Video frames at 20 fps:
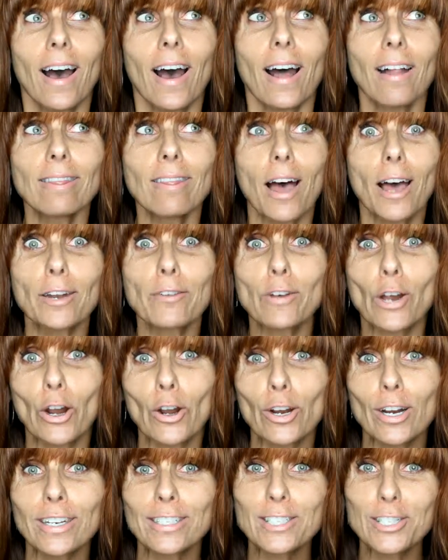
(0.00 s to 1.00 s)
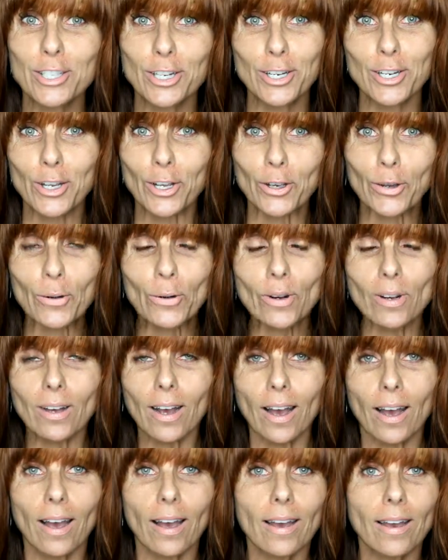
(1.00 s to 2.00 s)
a lot of courage to do.
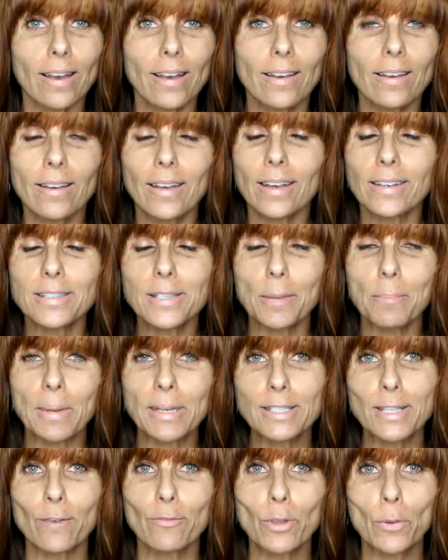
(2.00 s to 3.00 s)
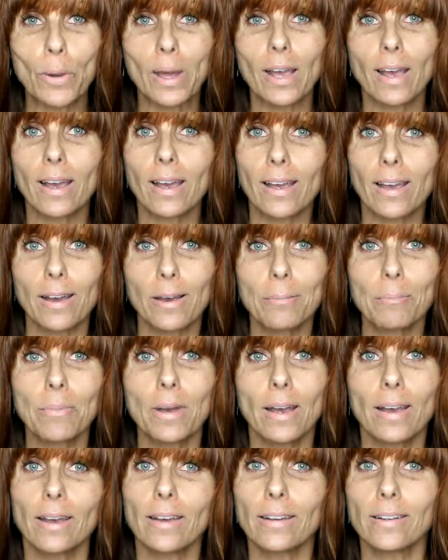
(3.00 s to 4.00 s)
I accept myself the way I am
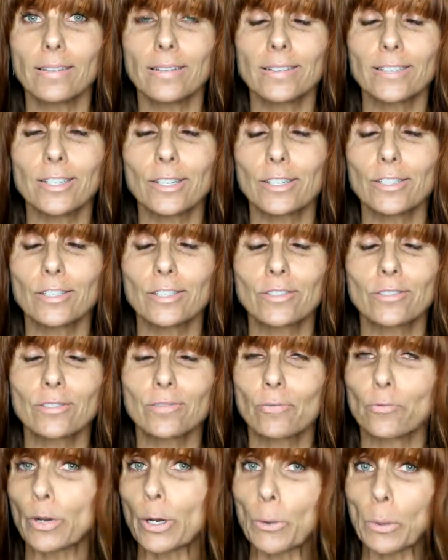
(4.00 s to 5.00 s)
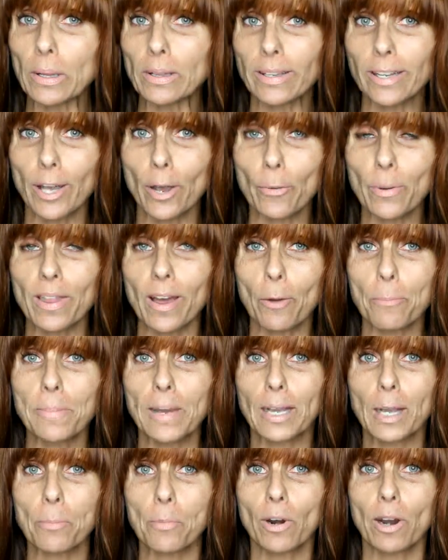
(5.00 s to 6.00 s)
and frequently go without
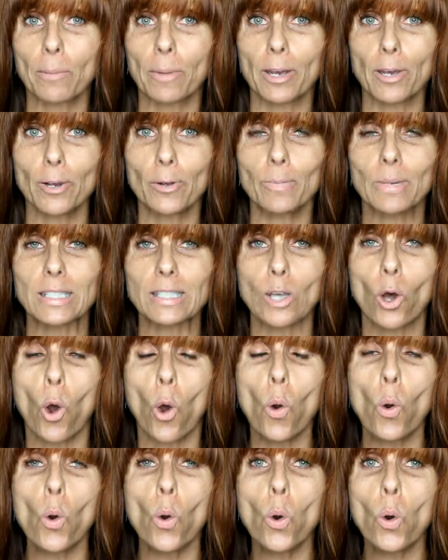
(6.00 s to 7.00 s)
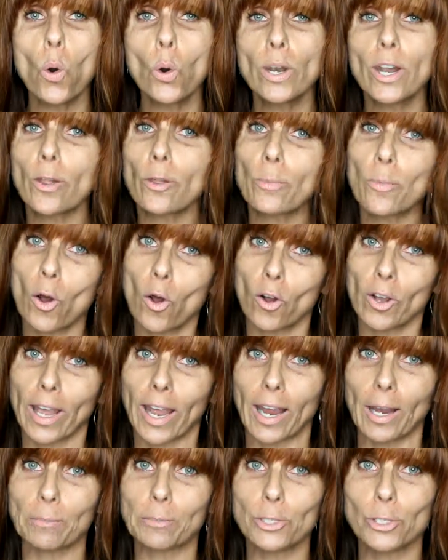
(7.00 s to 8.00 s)
makeup when I'm at home, but it's a whole another ball
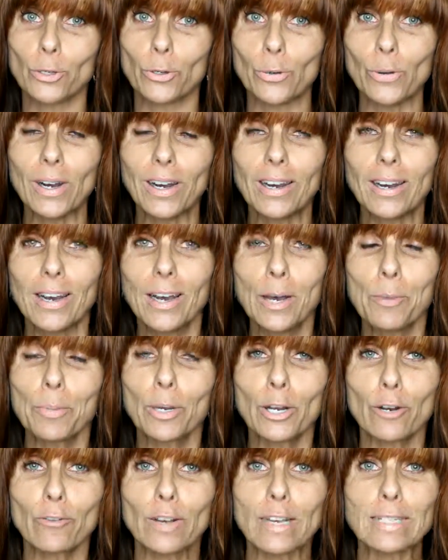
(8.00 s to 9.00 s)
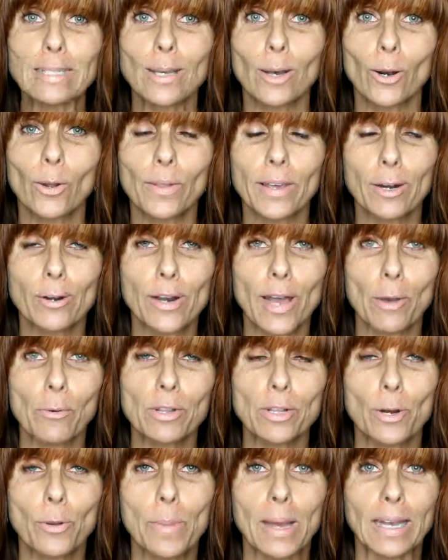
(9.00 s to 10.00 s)
game to put your face out on the internet
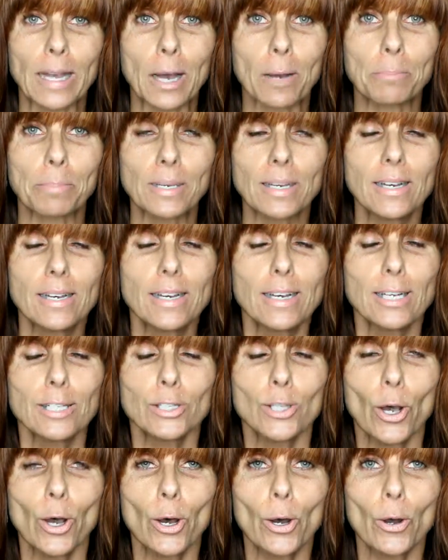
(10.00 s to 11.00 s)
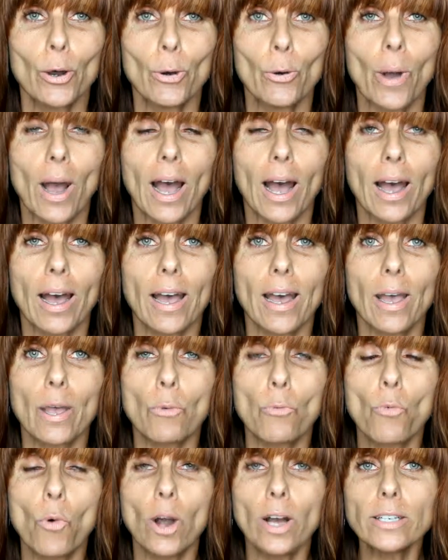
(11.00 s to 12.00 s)
with no makeup. So
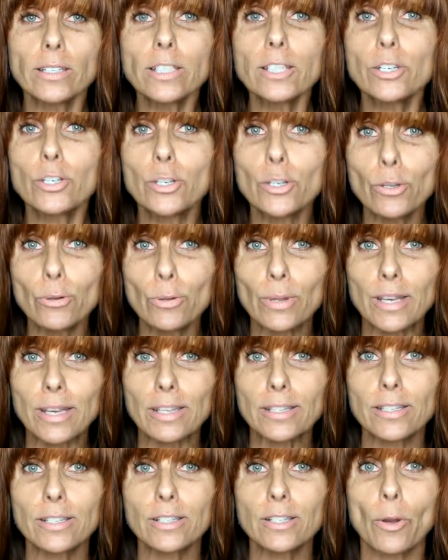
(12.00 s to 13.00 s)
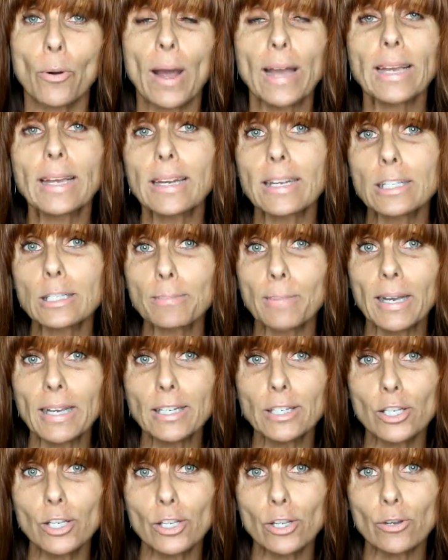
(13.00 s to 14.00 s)
I want to do this so I can
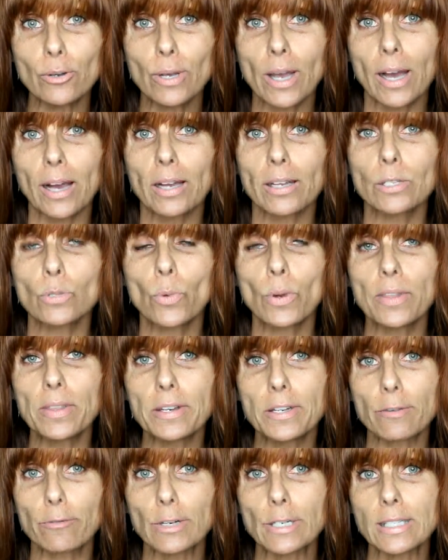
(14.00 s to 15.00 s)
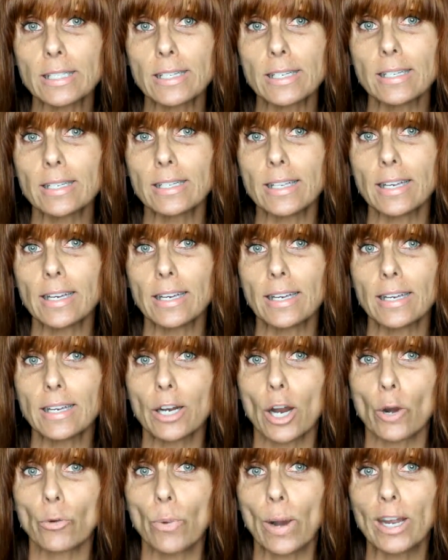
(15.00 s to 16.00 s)
explain to you guys what the difference is
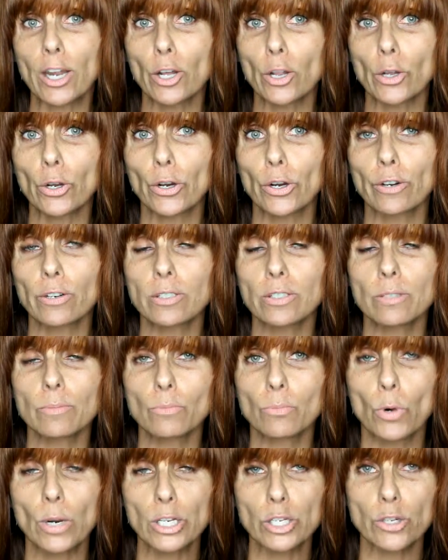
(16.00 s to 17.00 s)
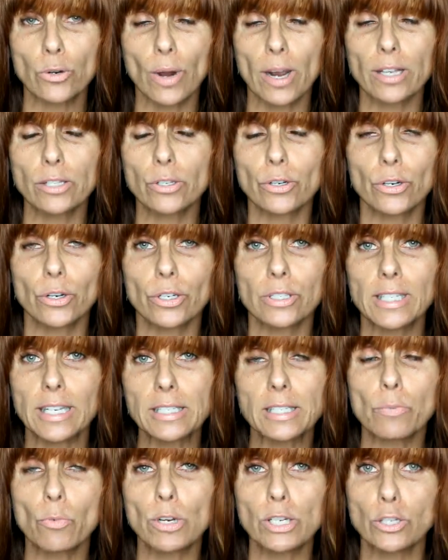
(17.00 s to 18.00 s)
in a regular moisturizer,
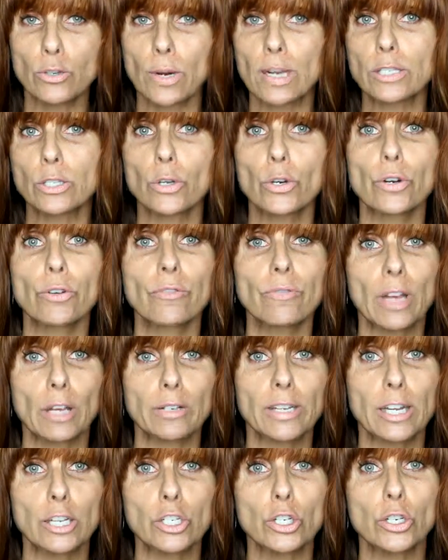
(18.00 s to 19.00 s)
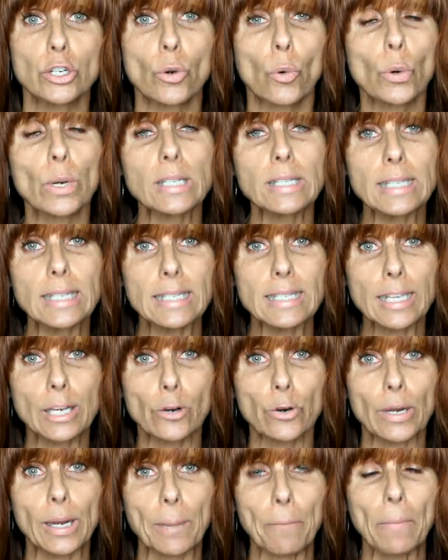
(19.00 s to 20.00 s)
tinted moisturizer, foundation, or a CC
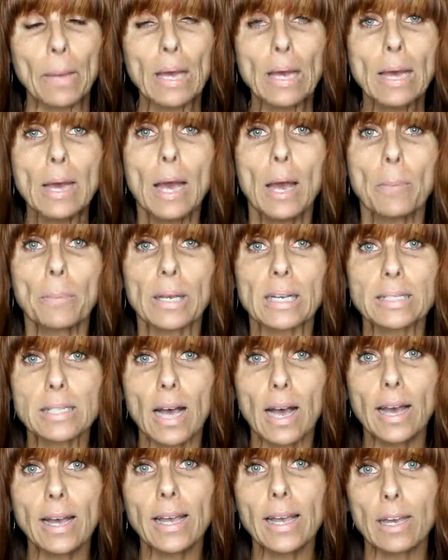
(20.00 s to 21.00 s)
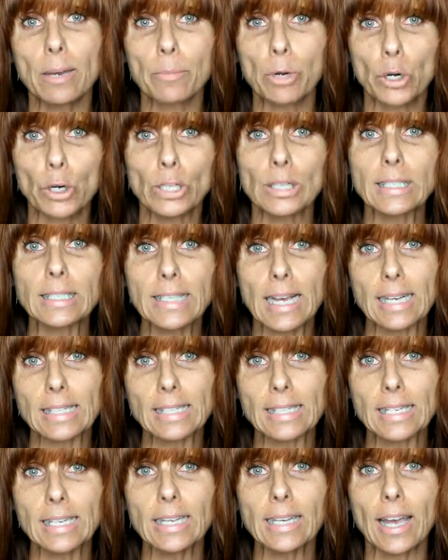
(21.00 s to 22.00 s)
cream. Because I am currently
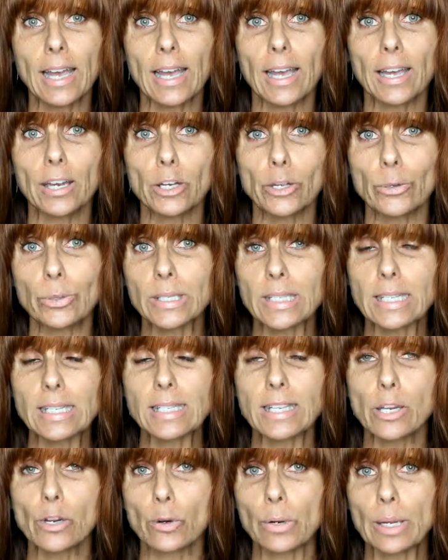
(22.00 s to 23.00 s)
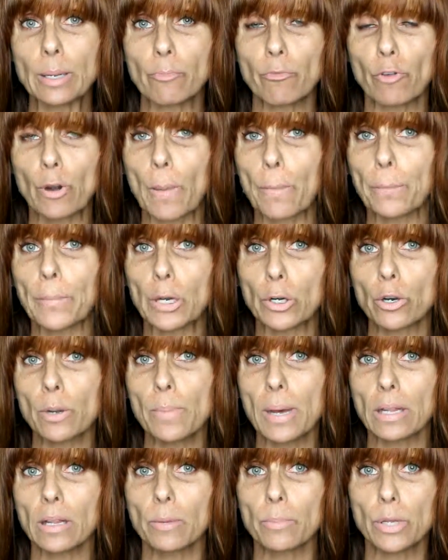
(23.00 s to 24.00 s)
testing a new CC cream from
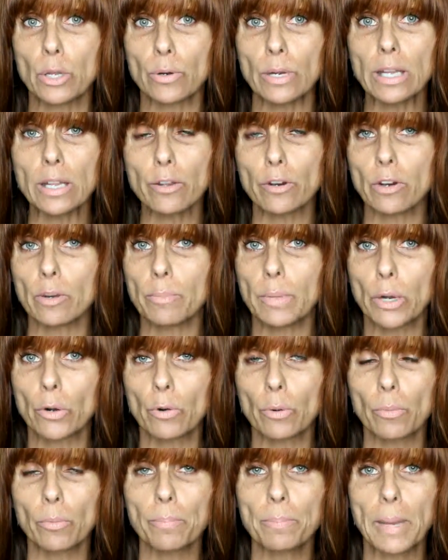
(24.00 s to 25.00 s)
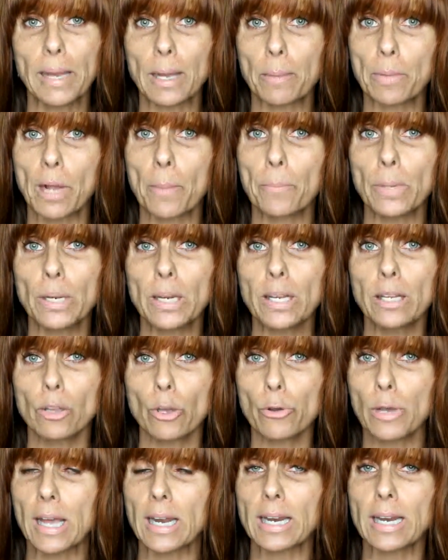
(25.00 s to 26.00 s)
Mirabella Beauty. They're a mineral makeup company
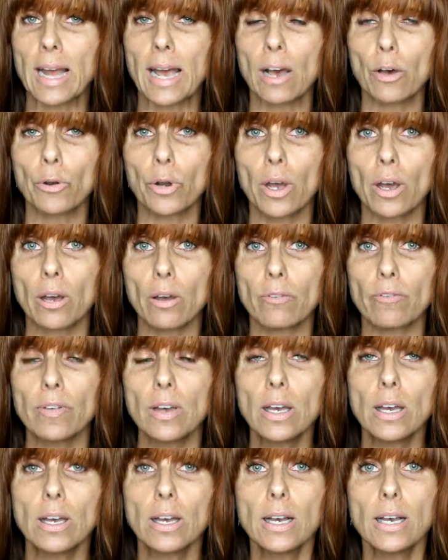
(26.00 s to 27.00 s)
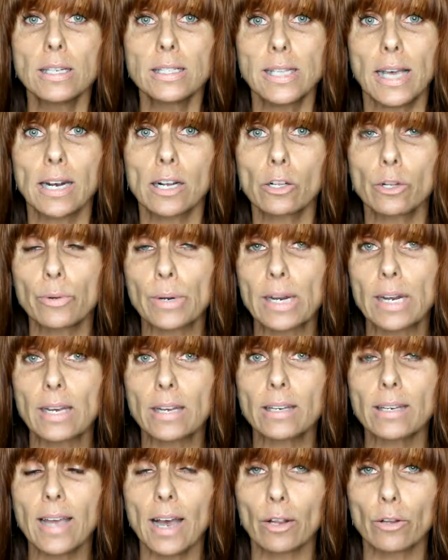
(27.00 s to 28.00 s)
located out of Santa
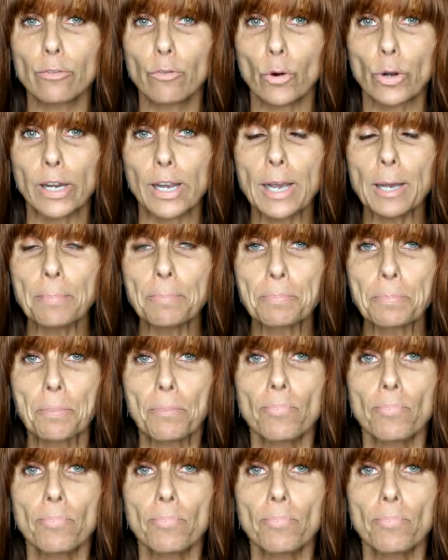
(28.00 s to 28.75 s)
Clarita, California.